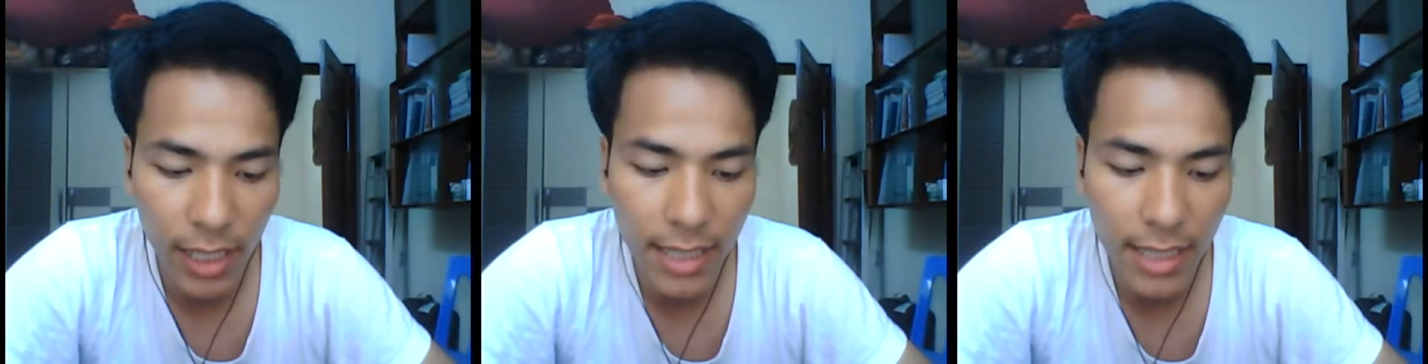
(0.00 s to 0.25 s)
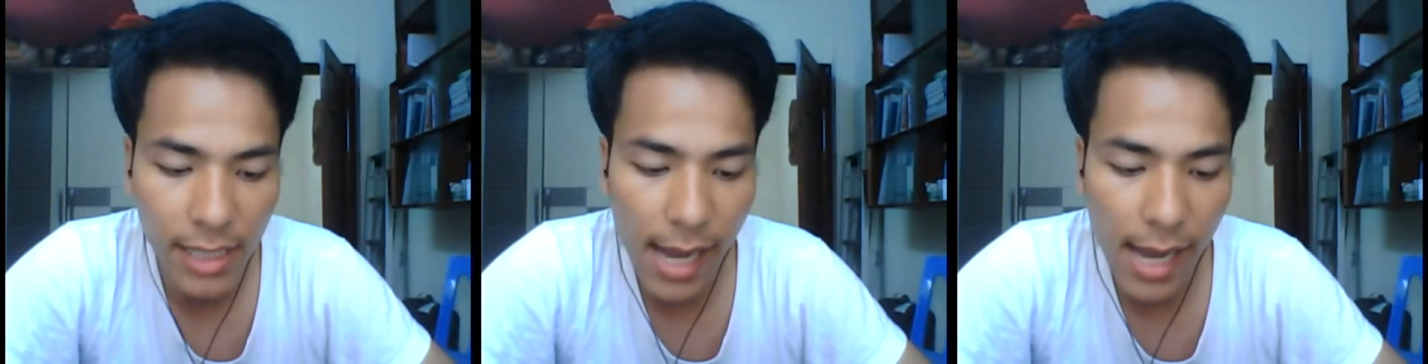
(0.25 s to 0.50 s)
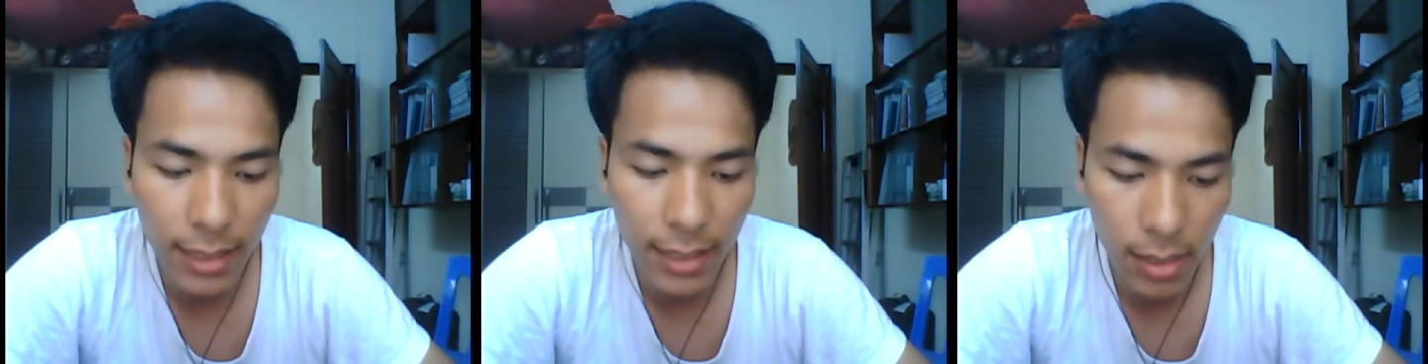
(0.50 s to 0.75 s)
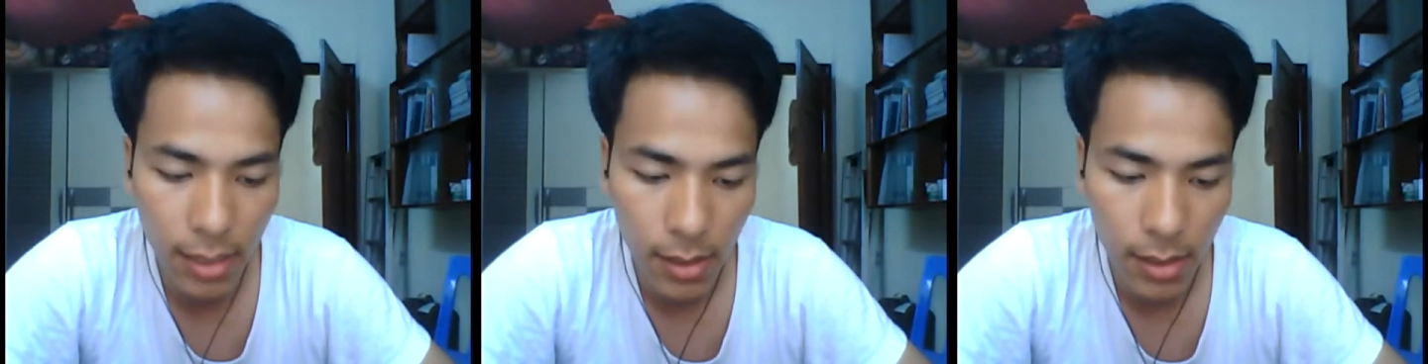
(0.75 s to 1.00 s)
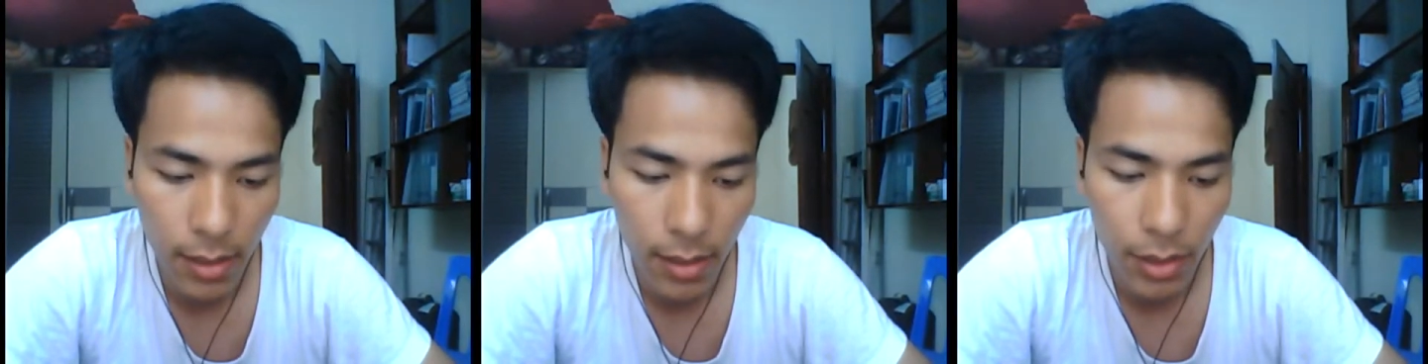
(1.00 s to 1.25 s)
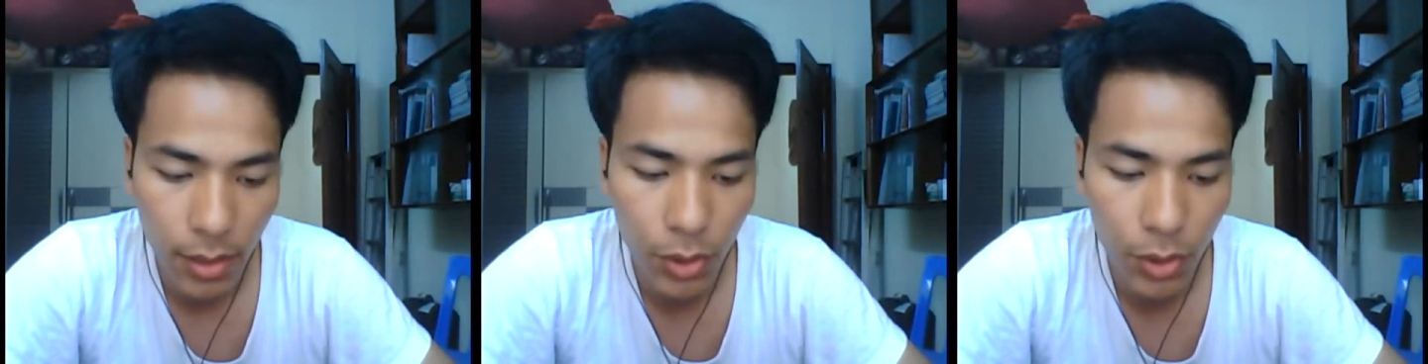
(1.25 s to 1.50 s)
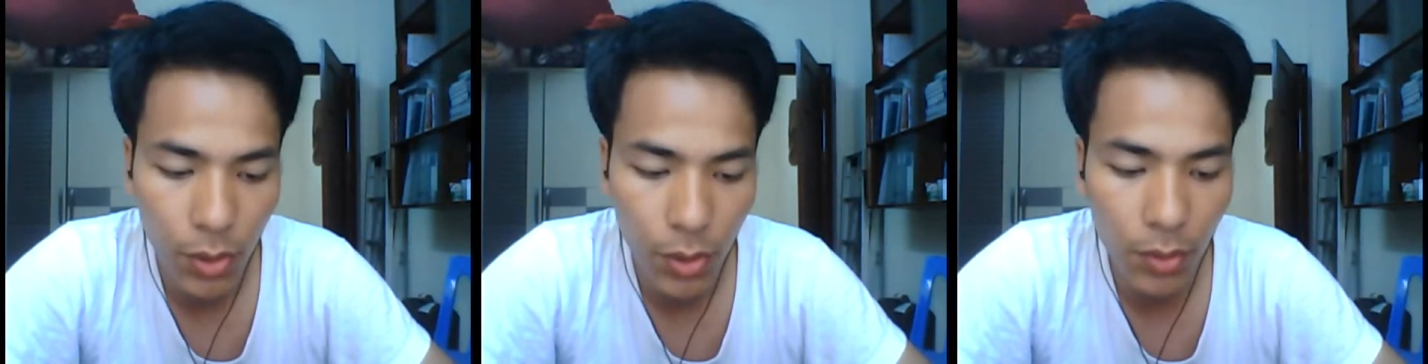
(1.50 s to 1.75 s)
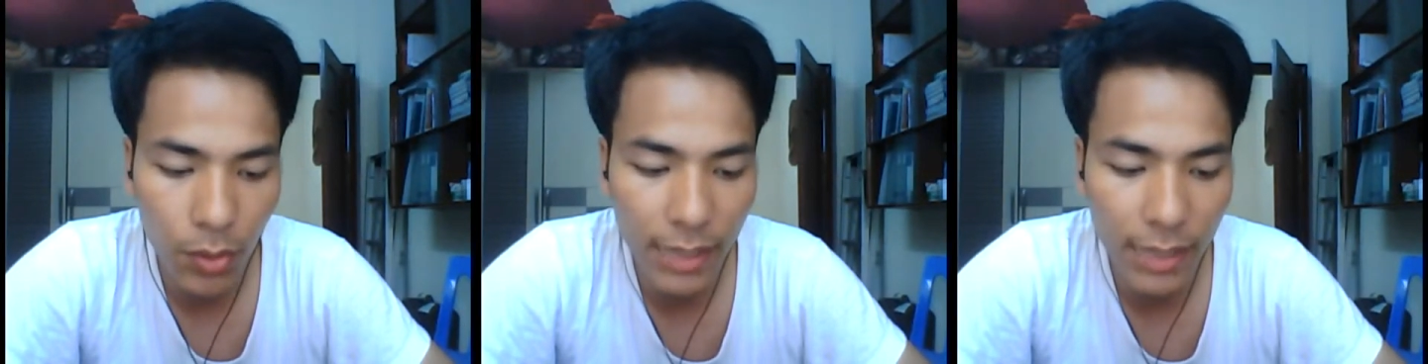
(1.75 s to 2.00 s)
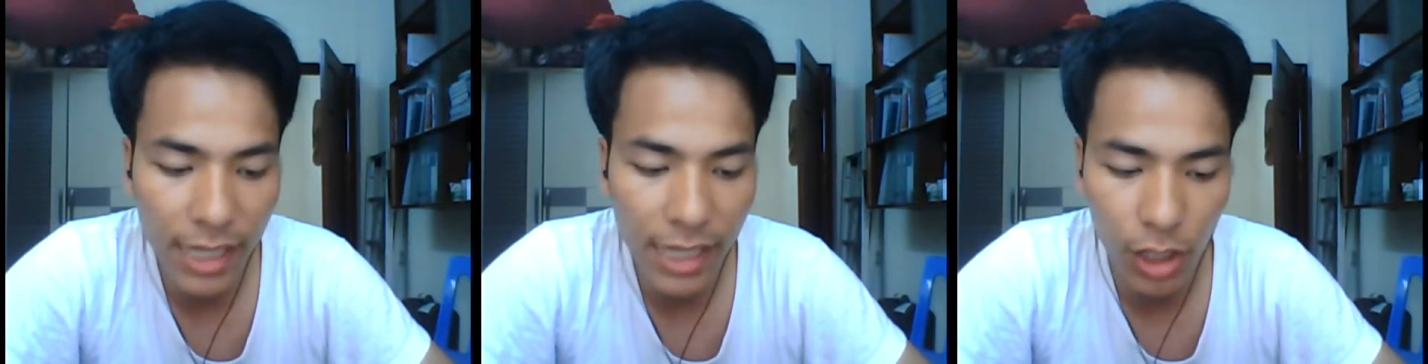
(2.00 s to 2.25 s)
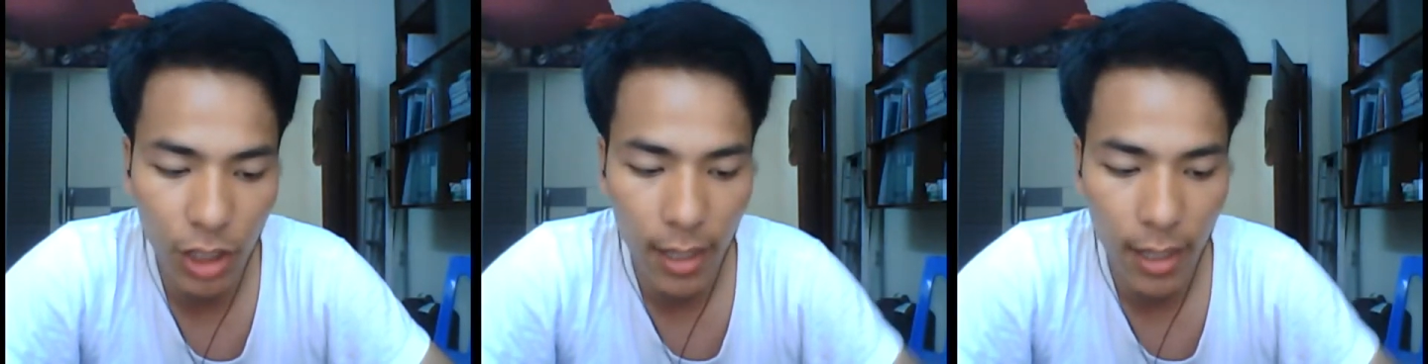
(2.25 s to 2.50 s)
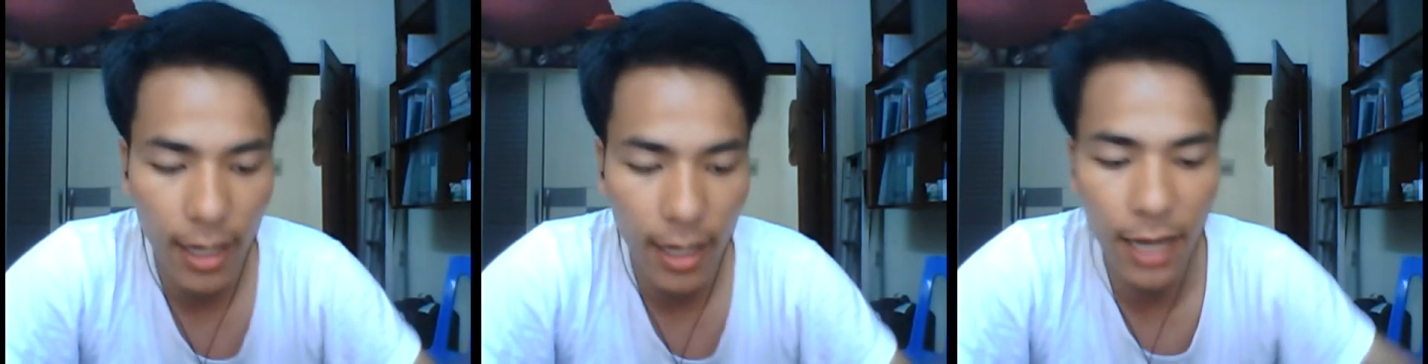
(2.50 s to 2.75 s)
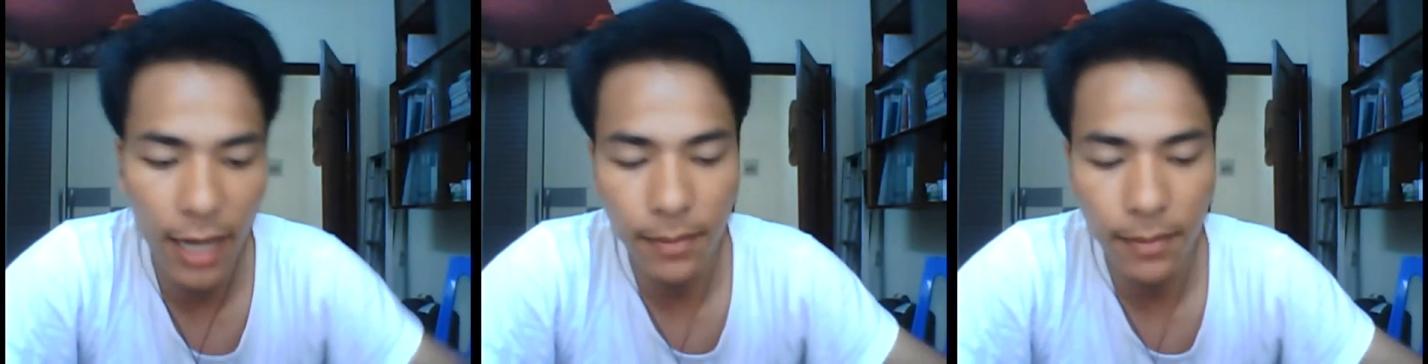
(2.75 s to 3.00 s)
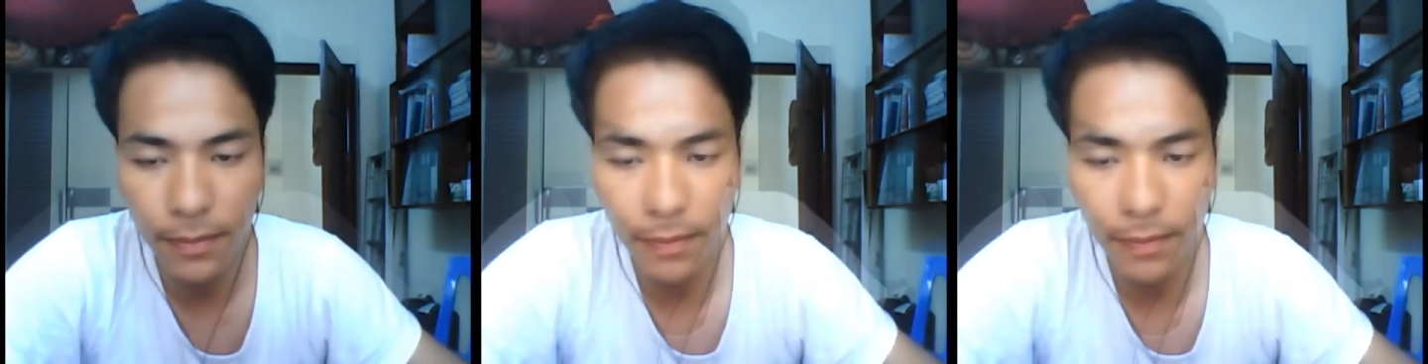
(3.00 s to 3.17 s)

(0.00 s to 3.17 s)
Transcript: starts to teach him